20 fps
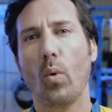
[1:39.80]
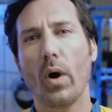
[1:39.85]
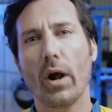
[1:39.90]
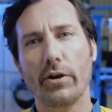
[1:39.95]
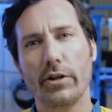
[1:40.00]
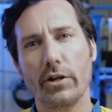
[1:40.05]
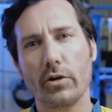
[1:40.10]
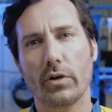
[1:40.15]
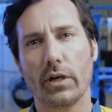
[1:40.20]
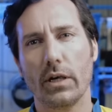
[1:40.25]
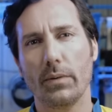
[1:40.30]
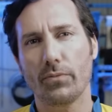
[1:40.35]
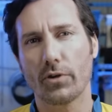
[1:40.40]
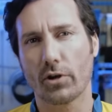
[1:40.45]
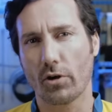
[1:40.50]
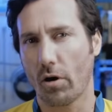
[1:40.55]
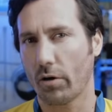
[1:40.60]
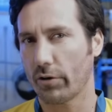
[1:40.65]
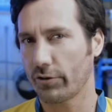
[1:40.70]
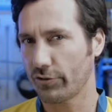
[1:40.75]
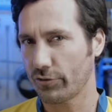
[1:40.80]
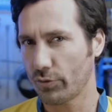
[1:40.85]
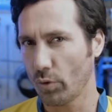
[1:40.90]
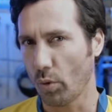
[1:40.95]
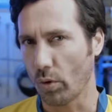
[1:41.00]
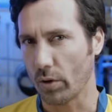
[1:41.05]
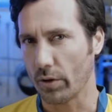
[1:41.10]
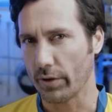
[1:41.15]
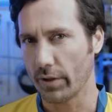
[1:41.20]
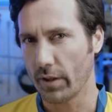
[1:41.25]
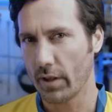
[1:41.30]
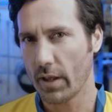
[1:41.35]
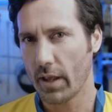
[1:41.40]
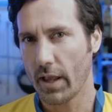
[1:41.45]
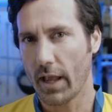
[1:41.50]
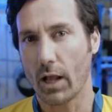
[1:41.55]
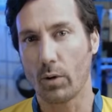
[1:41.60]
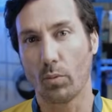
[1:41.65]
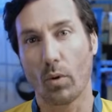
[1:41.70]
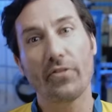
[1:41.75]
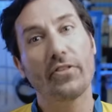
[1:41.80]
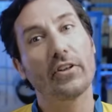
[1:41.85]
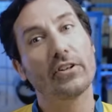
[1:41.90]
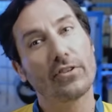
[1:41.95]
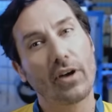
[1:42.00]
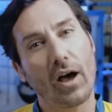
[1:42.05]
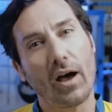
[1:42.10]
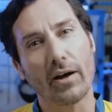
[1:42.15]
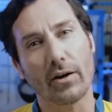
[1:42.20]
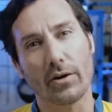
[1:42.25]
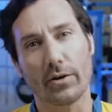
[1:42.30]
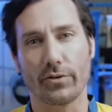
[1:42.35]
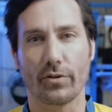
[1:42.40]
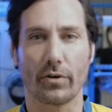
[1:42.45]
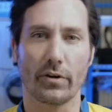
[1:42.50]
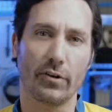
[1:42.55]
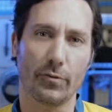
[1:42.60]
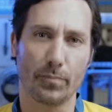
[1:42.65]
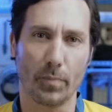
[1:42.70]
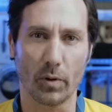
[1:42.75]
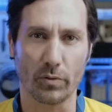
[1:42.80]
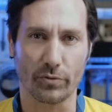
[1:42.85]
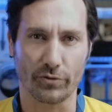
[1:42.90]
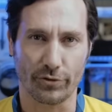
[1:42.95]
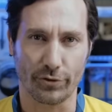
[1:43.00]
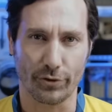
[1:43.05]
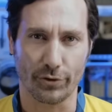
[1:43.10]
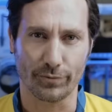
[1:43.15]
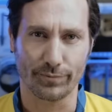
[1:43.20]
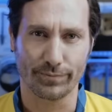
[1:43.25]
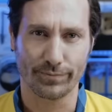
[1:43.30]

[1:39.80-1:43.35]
where you keep the car stored, and what the tires are exposed to.